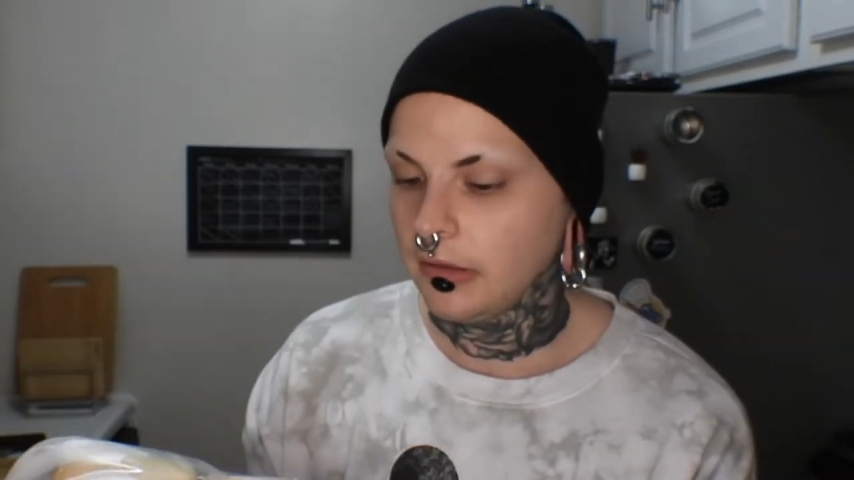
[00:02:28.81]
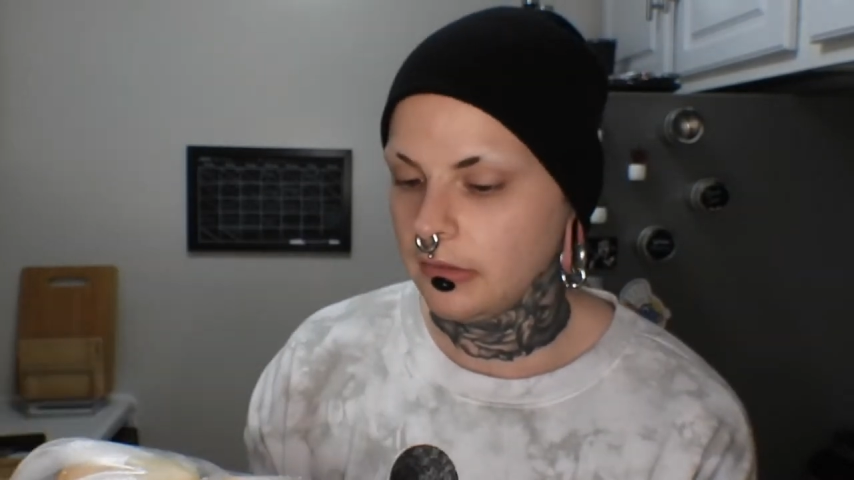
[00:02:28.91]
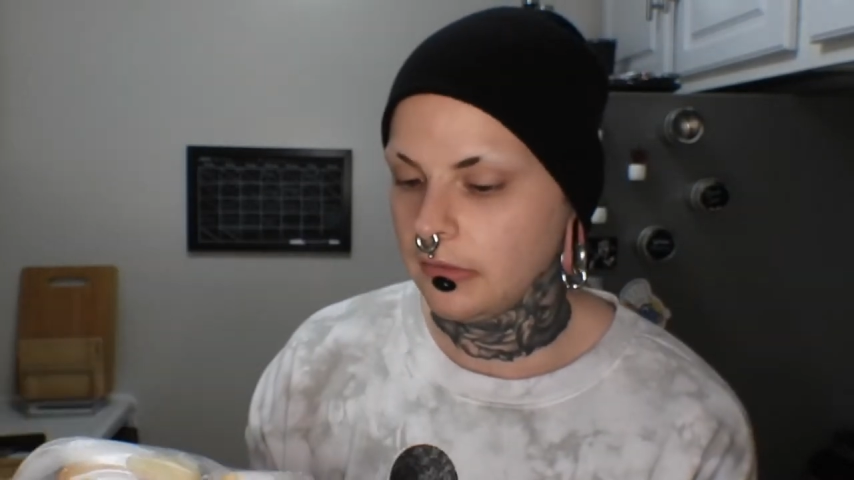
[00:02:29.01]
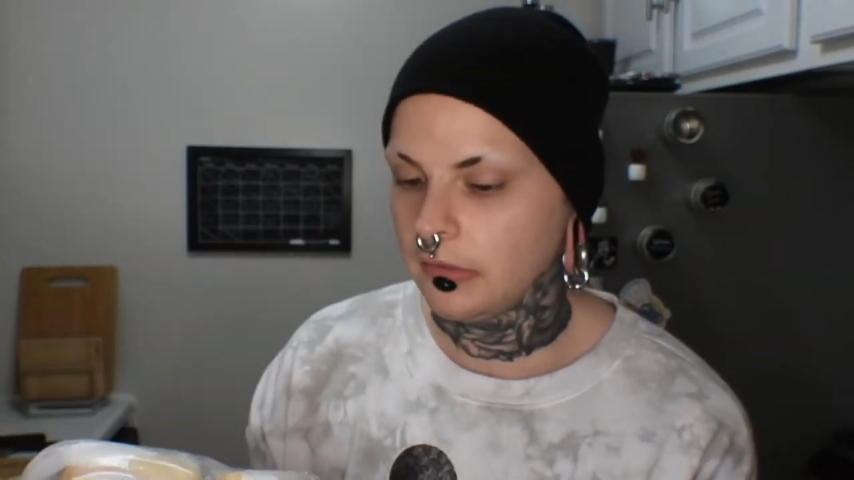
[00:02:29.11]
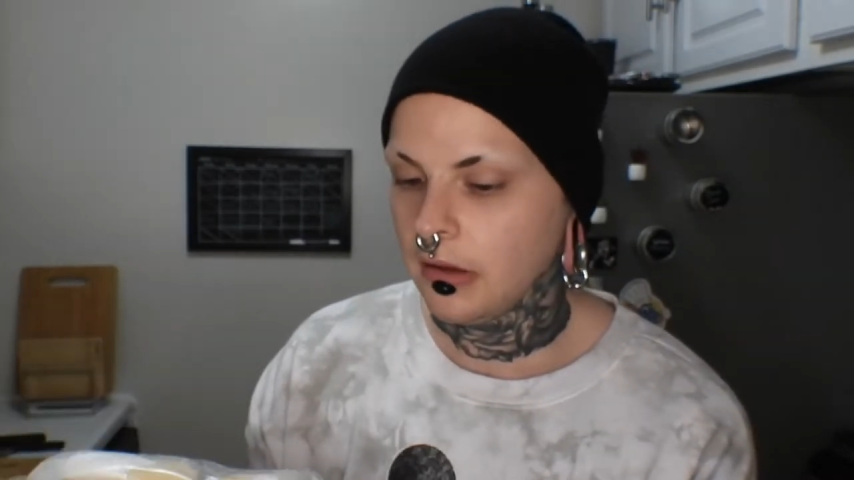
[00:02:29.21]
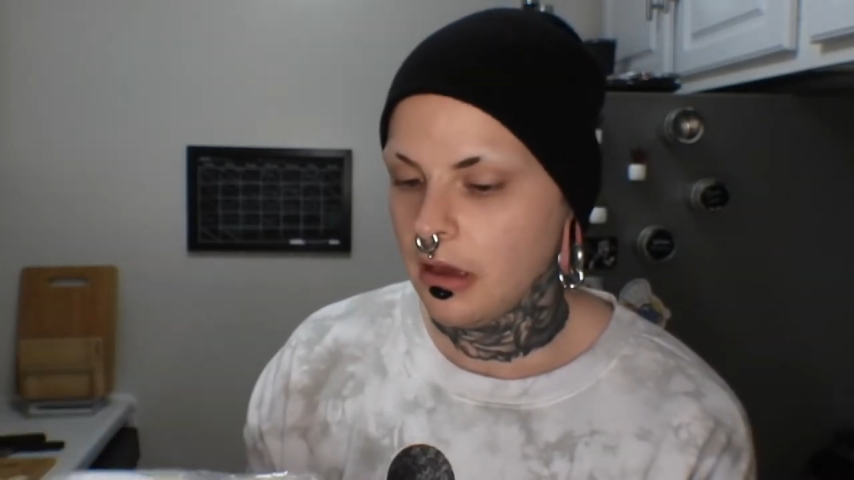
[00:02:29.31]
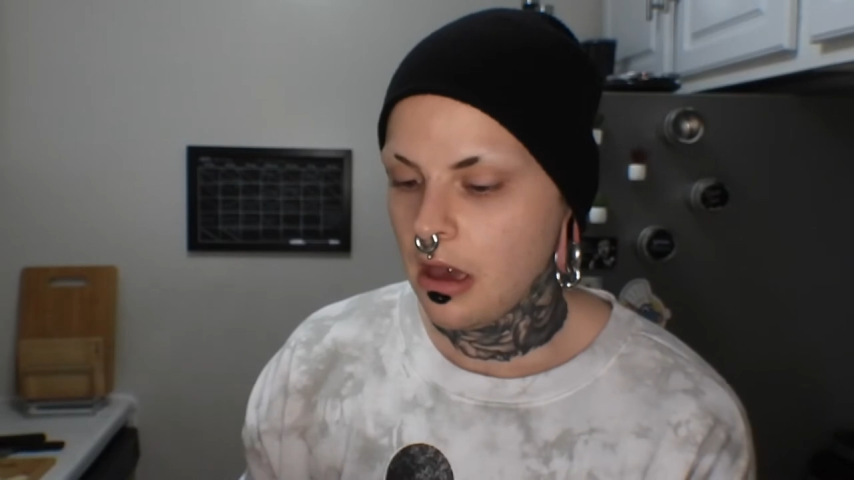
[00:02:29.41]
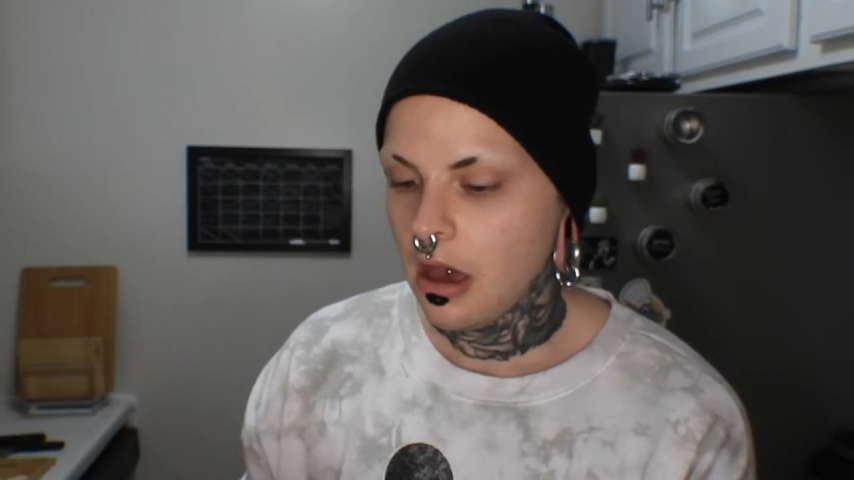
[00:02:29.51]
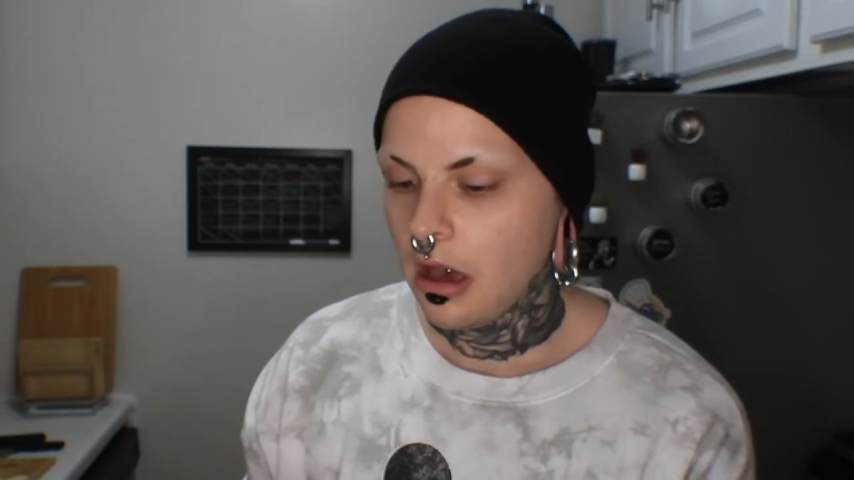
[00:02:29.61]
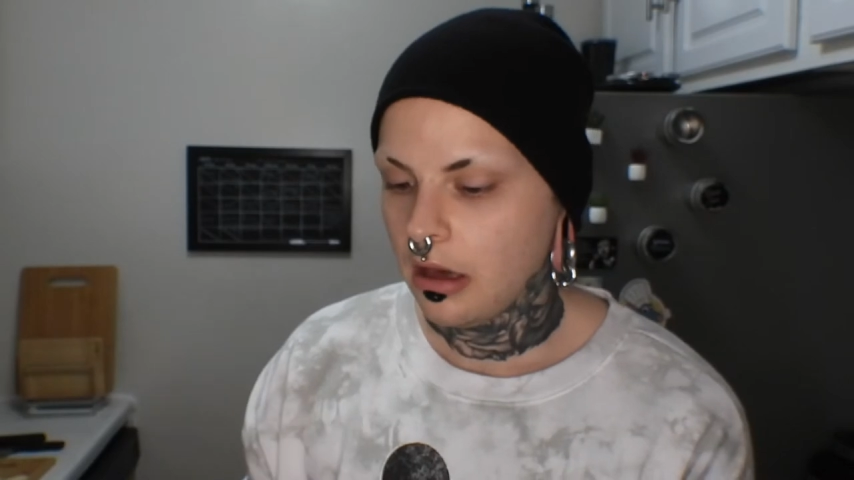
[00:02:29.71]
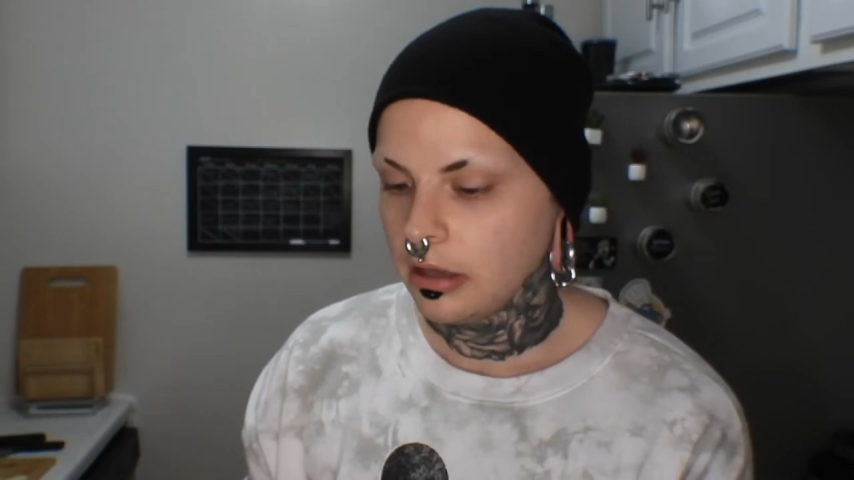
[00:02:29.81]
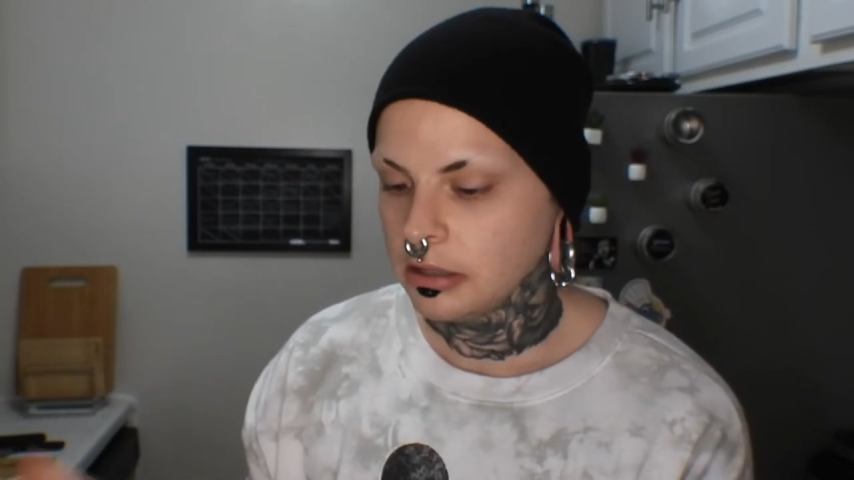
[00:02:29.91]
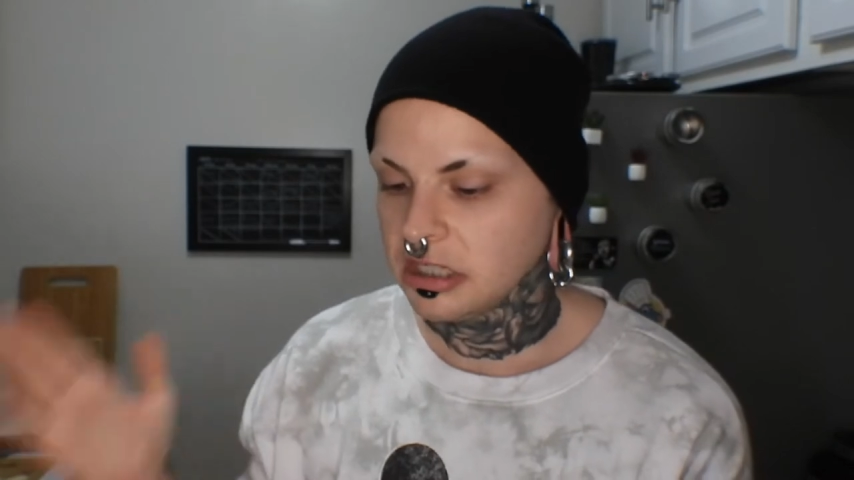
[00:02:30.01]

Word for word: these uh,